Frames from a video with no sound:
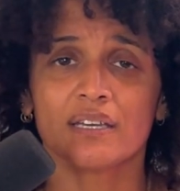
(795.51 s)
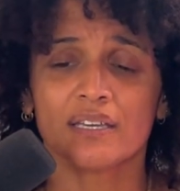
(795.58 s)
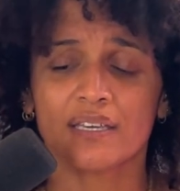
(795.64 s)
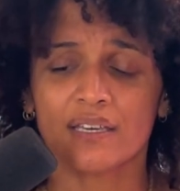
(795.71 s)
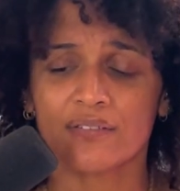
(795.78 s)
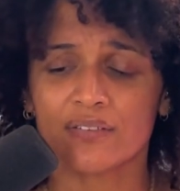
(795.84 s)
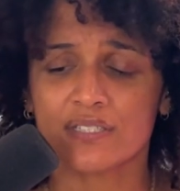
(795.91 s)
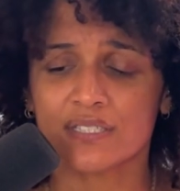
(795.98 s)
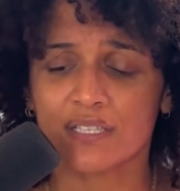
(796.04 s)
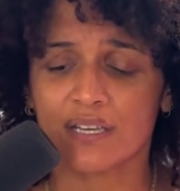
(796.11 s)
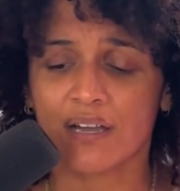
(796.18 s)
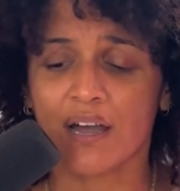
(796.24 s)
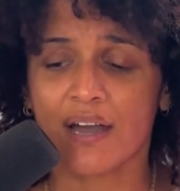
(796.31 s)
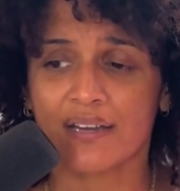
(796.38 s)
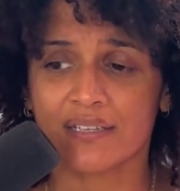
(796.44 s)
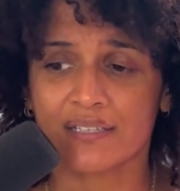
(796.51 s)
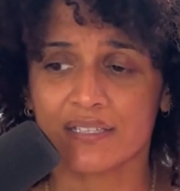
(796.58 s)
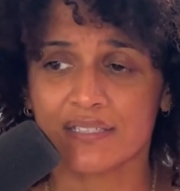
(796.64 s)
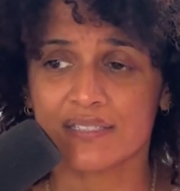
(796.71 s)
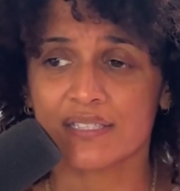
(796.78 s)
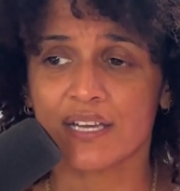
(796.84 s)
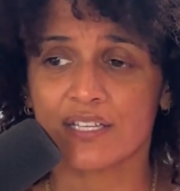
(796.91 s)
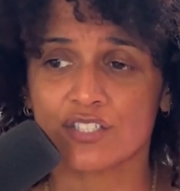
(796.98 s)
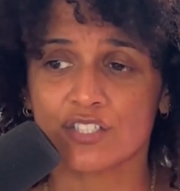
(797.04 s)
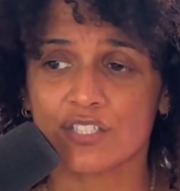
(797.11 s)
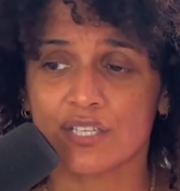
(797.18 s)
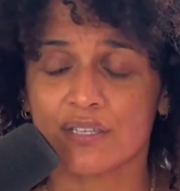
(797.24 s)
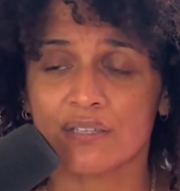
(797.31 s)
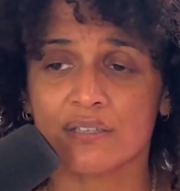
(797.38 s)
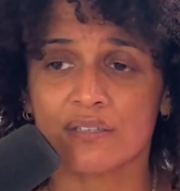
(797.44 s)
Give it to God in
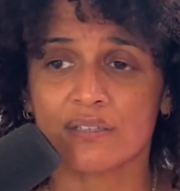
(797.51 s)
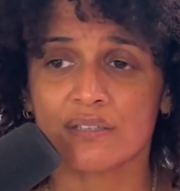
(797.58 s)
intention,